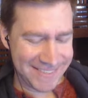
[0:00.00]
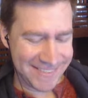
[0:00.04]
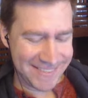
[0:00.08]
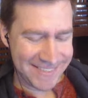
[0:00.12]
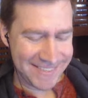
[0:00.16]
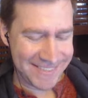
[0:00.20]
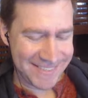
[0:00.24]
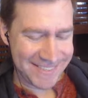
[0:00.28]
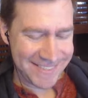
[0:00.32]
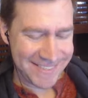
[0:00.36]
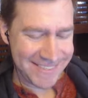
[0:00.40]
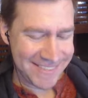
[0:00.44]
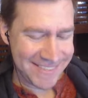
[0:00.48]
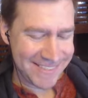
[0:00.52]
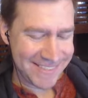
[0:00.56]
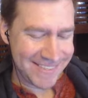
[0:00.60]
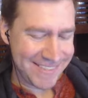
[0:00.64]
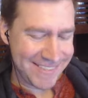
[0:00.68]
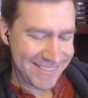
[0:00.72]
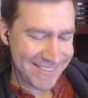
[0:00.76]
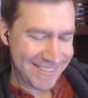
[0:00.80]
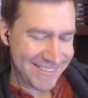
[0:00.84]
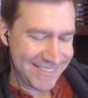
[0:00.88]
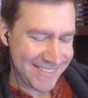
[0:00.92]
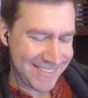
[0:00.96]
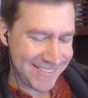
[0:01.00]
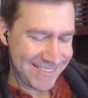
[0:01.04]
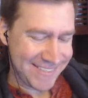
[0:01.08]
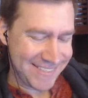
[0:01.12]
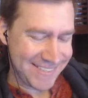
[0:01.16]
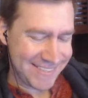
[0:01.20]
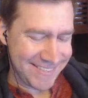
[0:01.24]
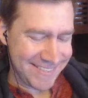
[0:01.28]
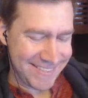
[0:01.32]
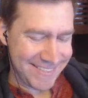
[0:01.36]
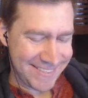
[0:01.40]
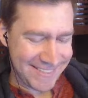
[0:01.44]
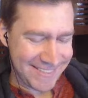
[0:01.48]

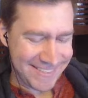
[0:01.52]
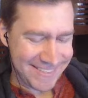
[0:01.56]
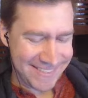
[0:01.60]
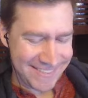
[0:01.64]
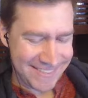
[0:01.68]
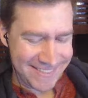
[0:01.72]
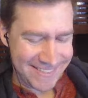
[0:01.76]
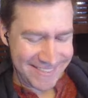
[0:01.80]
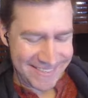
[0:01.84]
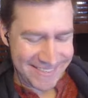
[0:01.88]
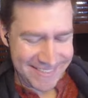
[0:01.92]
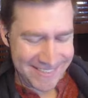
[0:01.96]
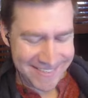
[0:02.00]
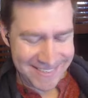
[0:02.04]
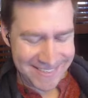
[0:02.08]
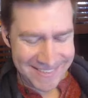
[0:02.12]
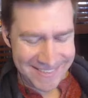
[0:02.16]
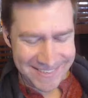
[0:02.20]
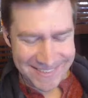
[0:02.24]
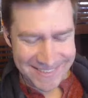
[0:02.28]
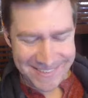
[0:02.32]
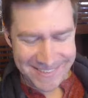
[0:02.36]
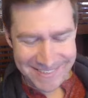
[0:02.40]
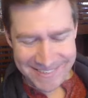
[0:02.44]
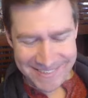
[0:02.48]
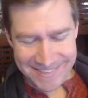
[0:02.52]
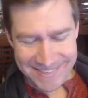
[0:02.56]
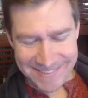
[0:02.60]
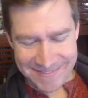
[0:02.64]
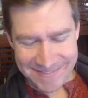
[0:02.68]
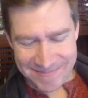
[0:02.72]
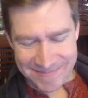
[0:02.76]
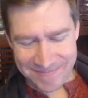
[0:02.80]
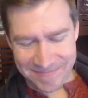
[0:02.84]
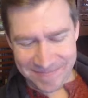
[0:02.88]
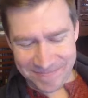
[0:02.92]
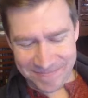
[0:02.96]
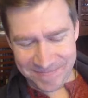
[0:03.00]

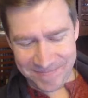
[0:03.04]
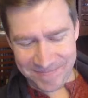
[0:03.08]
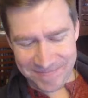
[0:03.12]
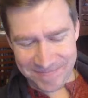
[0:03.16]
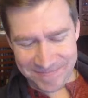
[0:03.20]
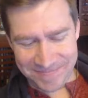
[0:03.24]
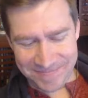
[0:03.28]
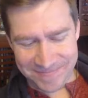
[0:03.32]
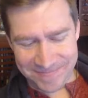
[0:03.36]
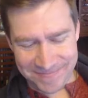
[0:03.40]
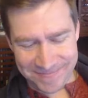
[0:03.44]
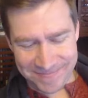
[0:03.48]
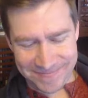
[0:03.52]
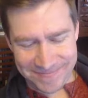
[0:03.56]
(no one is talking)